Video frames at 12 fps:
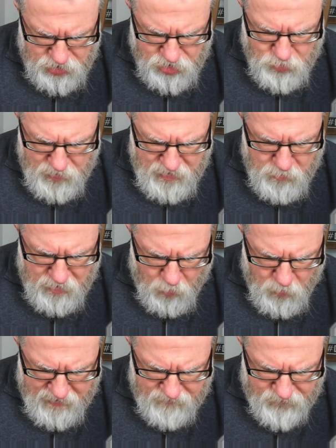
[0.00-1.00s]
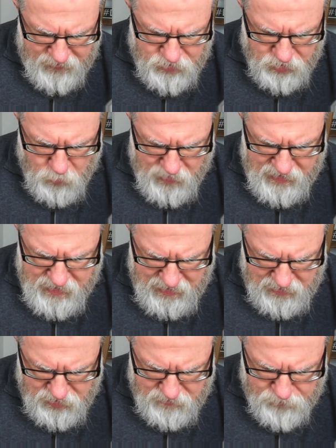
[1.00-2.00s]
screen recording feature, what it
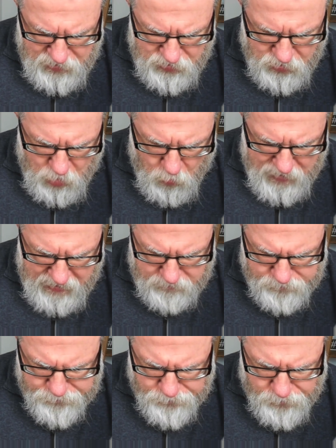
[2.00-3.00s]
does is you go in,